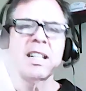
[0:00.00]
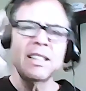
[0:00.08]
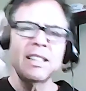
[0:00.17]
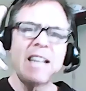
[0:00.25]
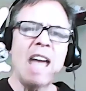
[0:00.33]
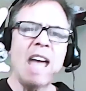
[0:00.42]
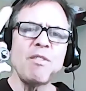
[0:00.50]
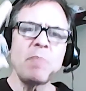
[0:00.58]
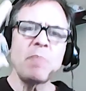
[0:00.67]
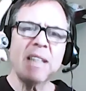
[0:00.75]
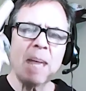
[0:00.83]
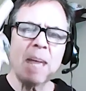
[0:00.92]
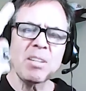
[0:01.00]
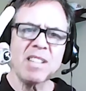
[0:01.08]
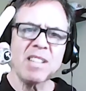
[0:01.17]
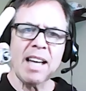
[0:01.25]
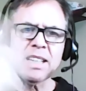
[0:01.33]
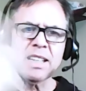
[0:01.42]
David became the
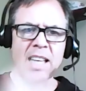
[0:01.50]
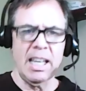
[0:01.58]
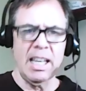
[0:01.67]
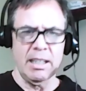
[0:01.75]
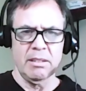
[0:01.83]
second king.